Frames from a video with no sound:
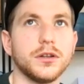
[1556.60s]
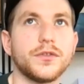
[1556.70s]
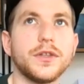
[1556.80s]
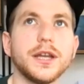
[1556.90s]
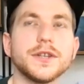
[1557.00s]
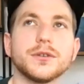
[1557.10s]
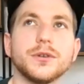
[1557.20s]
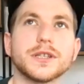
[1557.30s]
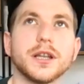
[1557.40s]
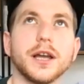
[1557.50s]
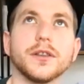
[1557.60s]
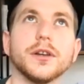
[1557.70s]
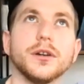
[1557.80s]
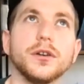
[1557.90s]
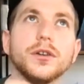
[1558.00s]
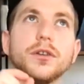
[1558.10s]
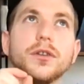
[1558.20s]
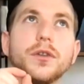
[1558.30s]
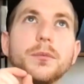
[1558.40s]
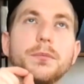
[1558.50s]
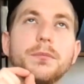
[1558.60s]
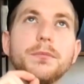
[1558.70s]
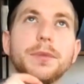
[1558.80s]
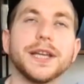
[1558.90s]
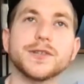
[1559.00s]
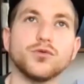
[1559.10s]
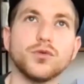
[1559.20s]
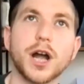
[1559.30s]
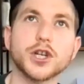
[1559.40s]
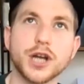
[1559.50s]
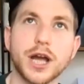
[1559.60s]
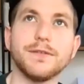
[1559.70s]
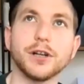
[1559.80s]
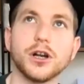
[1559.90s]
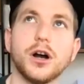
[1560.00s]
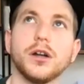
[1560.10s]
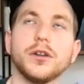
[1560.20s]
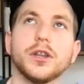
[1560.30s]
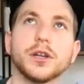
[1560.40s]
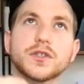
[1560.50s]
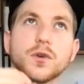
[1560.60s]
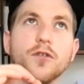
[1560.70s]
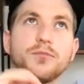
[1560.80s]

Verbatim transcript: theatre is like the the biggest rush I ever got. The sort of